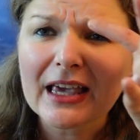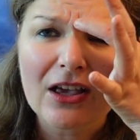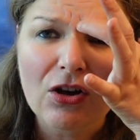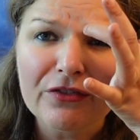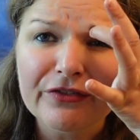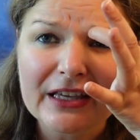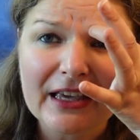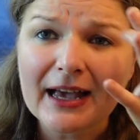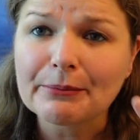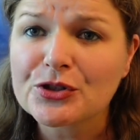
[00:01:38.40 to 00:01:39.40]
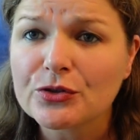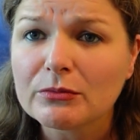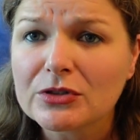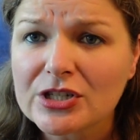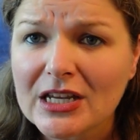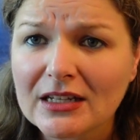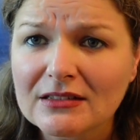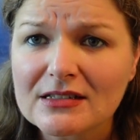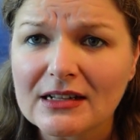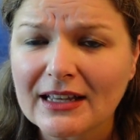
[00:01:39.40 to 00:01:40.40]
coffee capsule
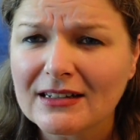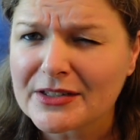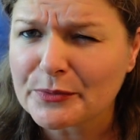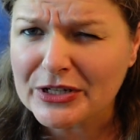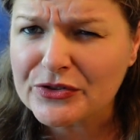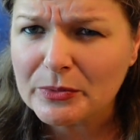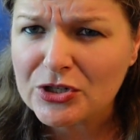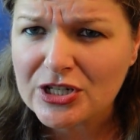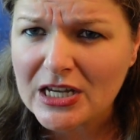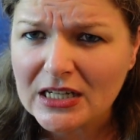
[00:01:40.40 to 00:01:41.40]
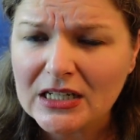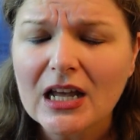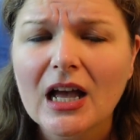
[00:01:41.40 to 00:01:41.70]
machines, like an espresso machine.